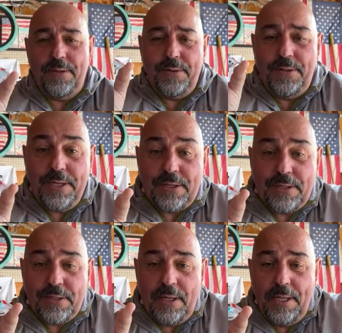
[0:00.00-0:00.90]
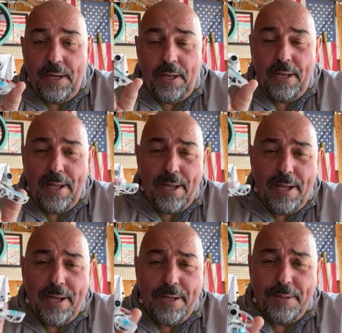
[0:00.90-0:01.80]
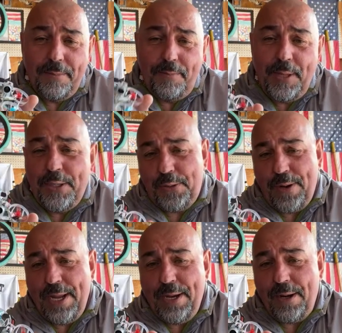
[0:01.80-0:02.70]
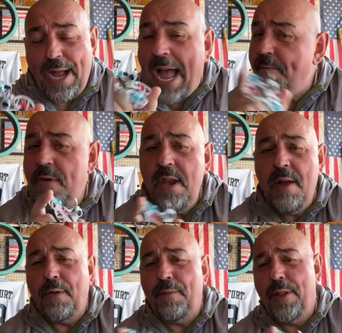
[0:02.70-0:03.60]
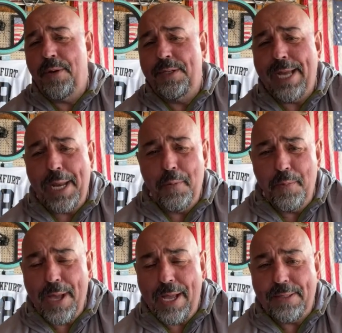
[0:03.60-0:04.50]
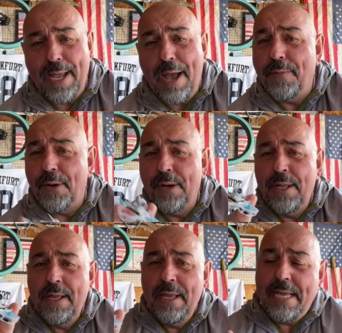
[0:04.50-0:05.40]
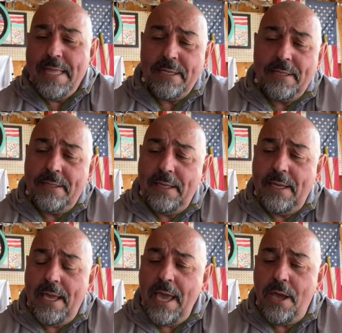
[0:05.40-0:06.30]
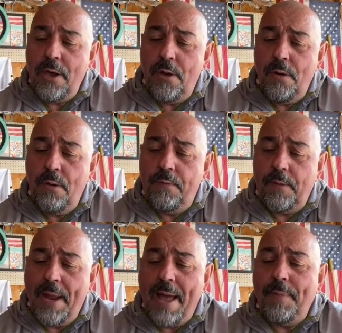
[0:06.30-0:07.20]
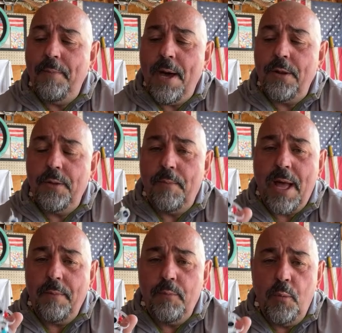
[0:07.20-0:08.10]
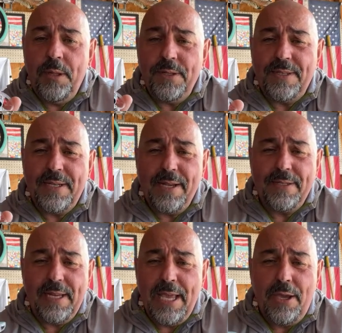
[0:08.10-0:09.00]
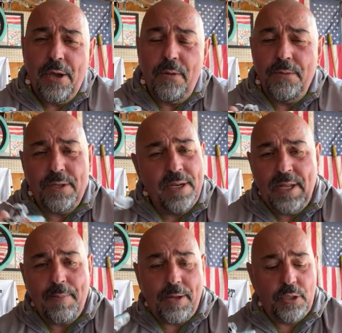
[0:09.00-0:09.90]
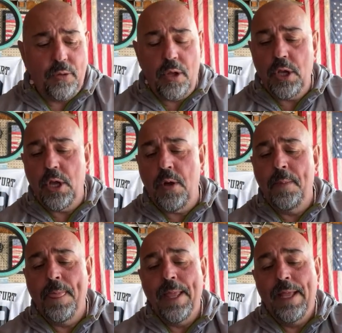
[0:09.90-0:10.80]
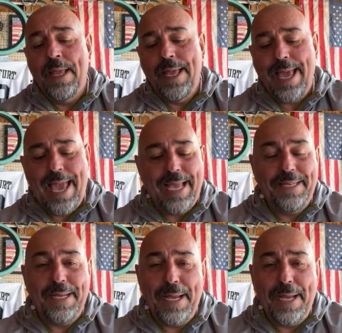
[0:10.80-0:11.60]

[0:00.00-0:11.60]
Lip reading: this little beast right here. I've never flown a tiny whoop, guys, ever. And this is the Eco from Happy Model, the Mobula 6 Eco. It didn't come out too long ago. And